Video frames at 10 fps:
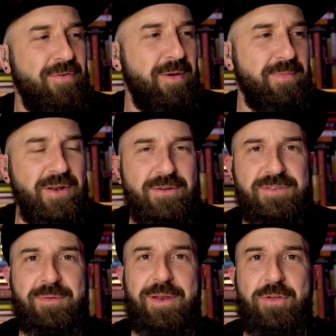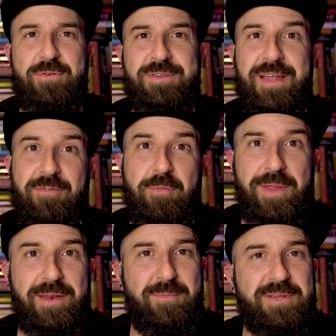from, you know, somebody who's never
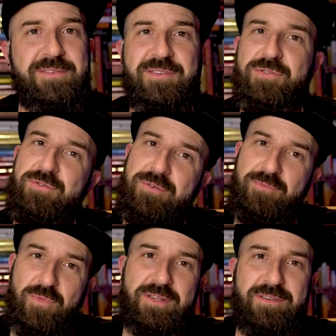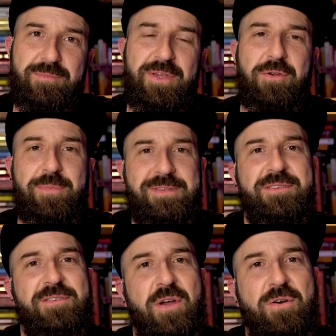been in business who wants to be your
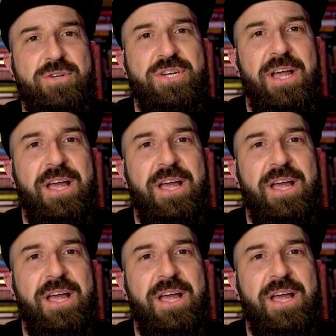business coach,